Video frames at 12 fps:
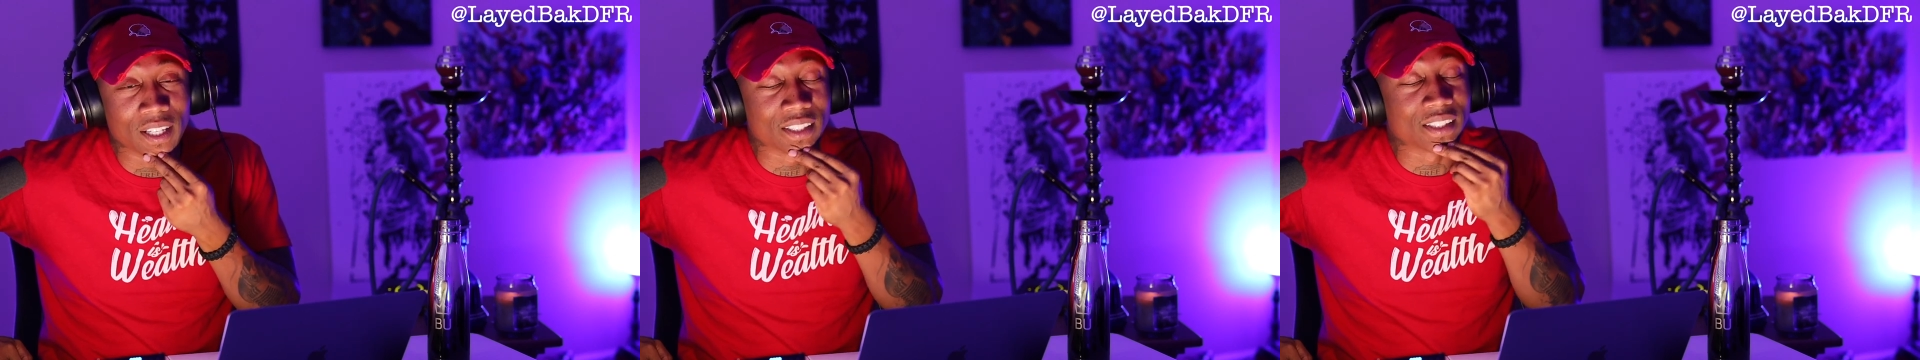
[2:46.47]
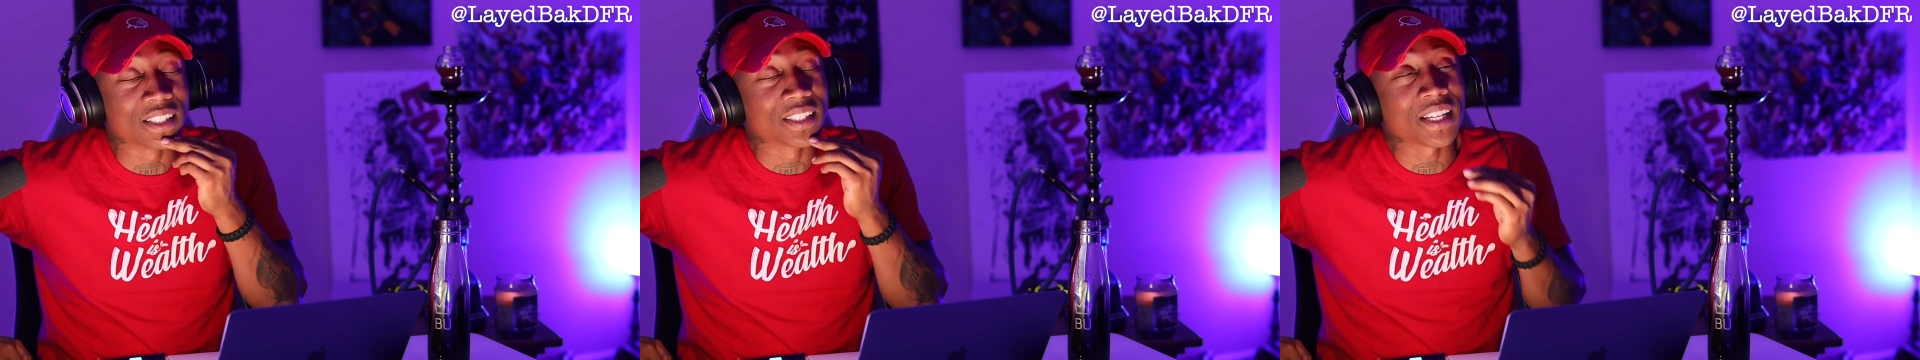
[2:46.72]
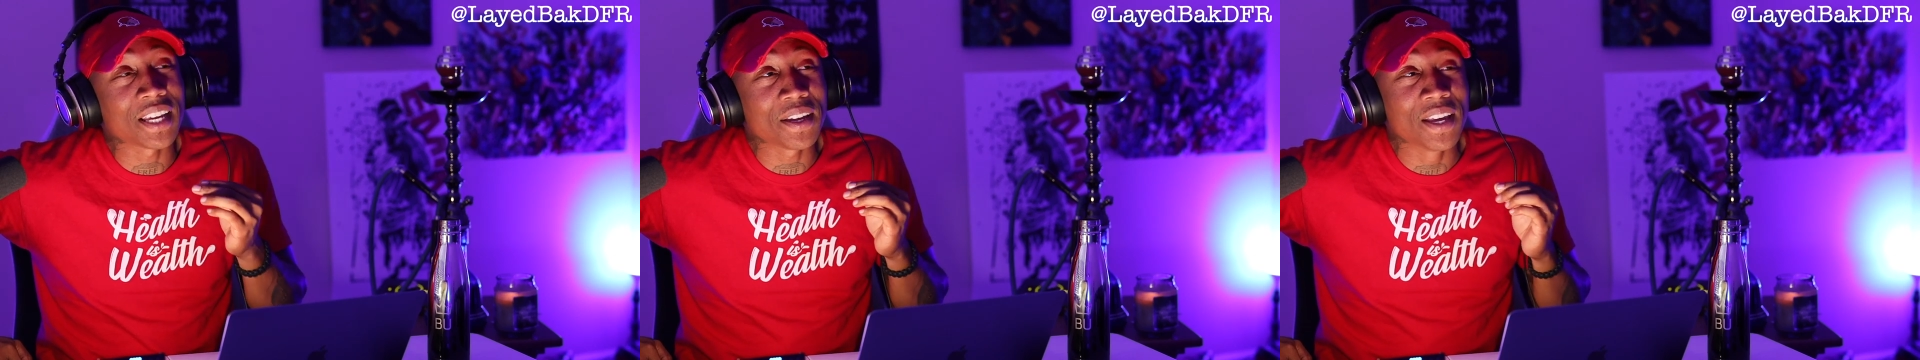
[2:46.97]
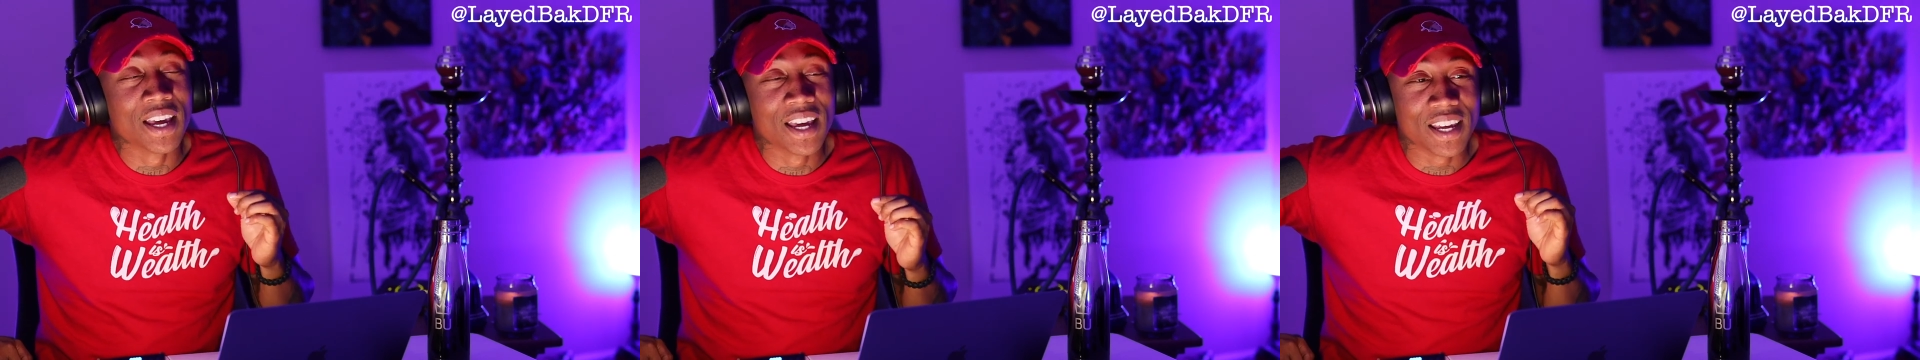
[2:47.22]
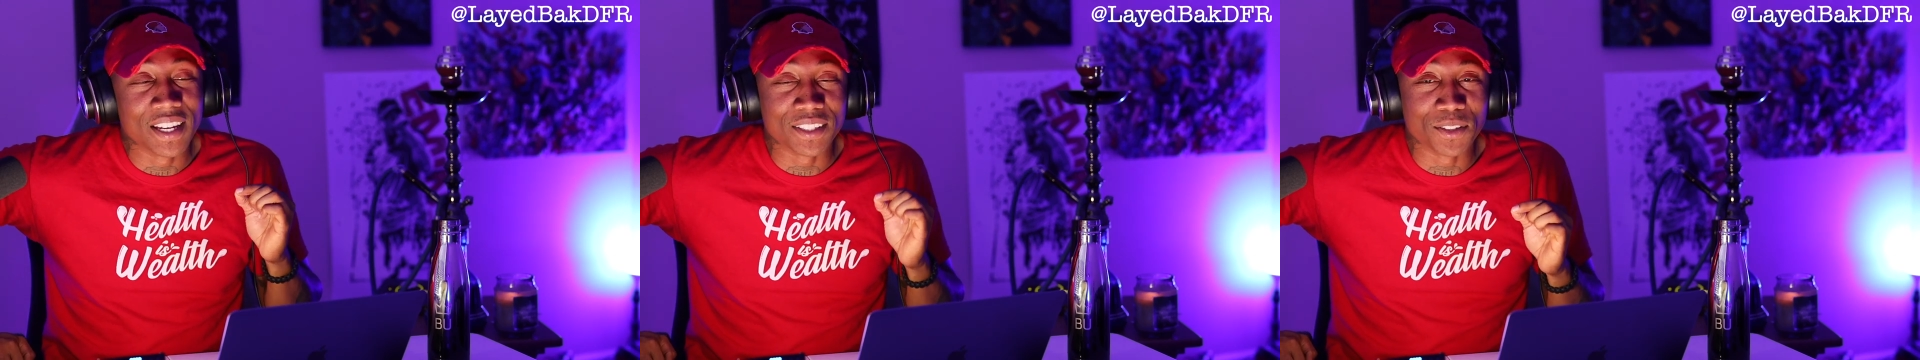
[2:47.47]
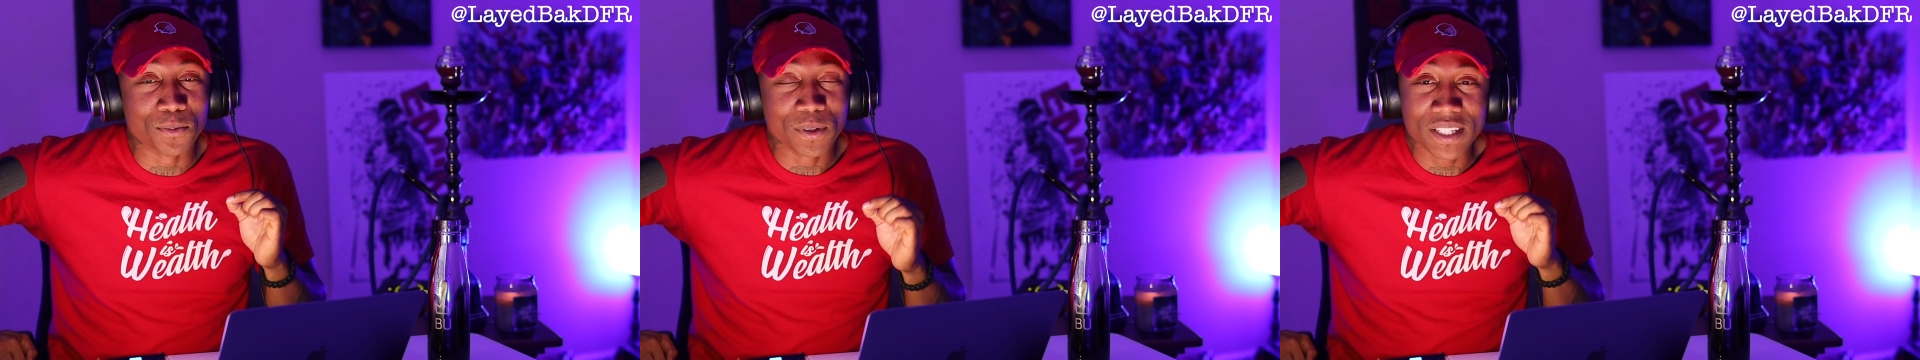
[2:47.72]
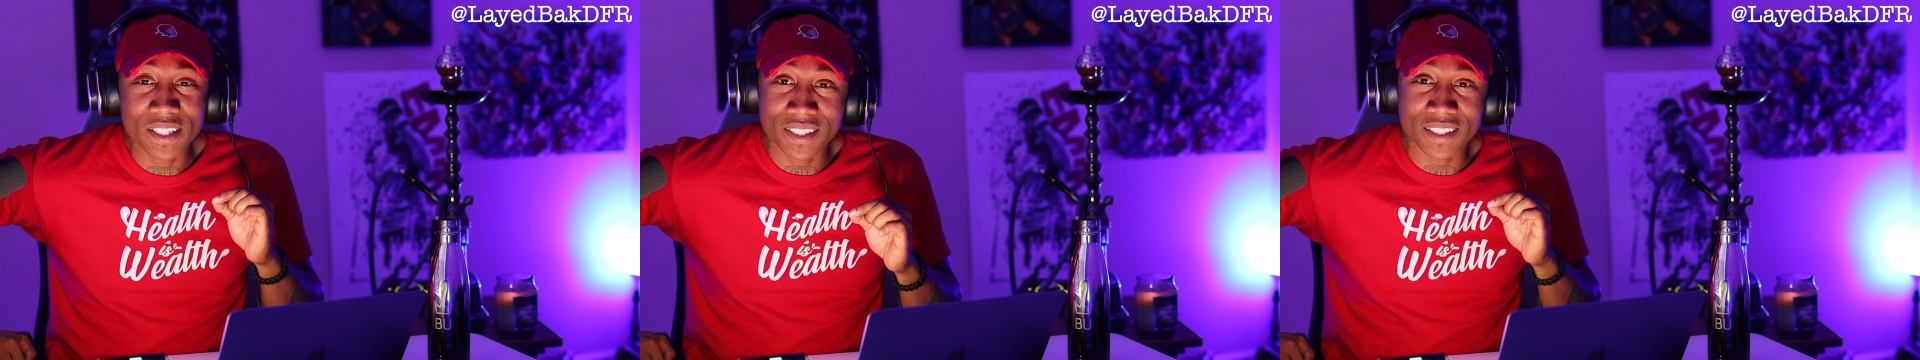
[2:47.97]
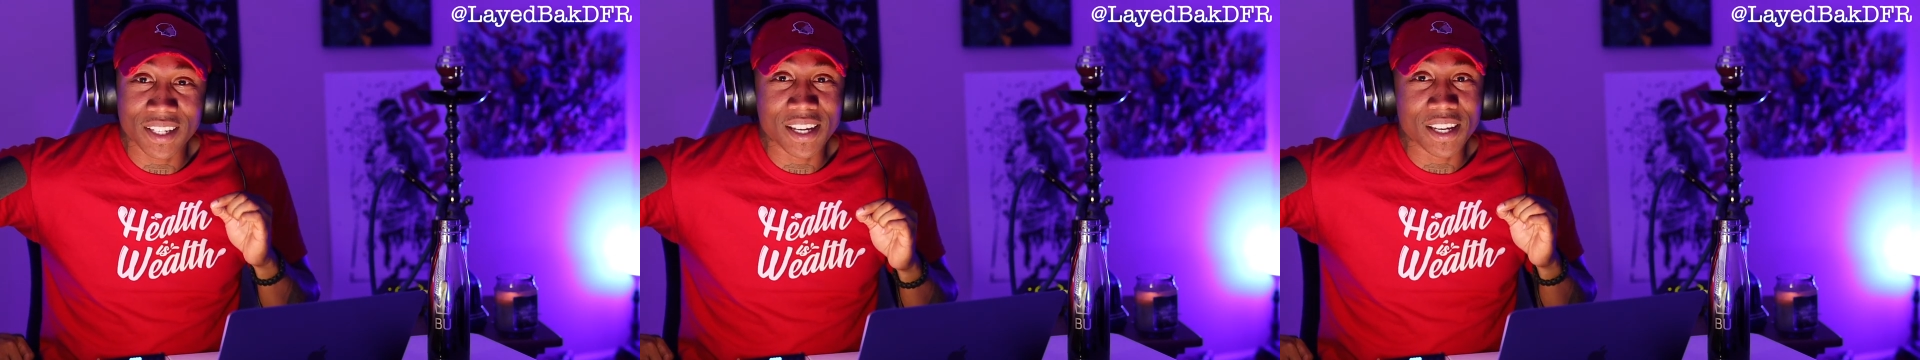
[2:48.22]
It's the same. Is the weed the
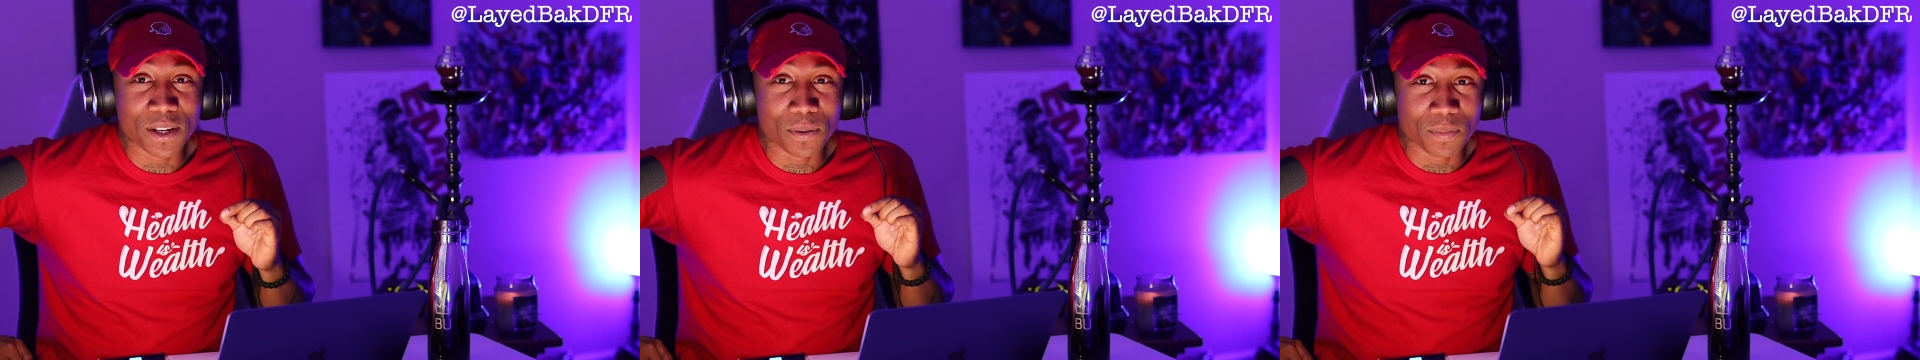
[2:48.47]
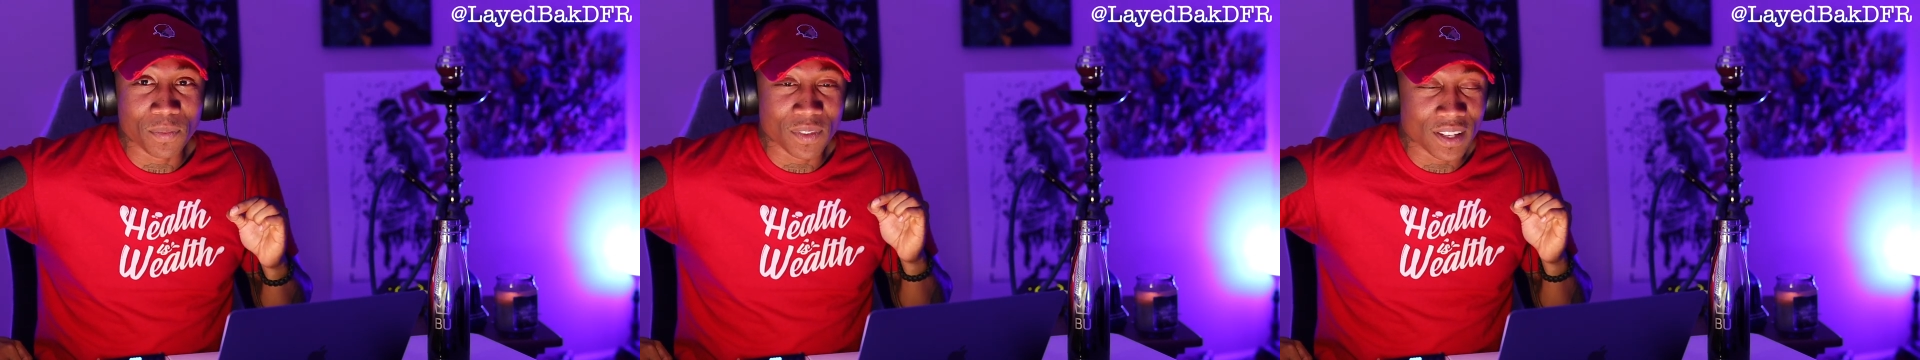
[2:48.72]
same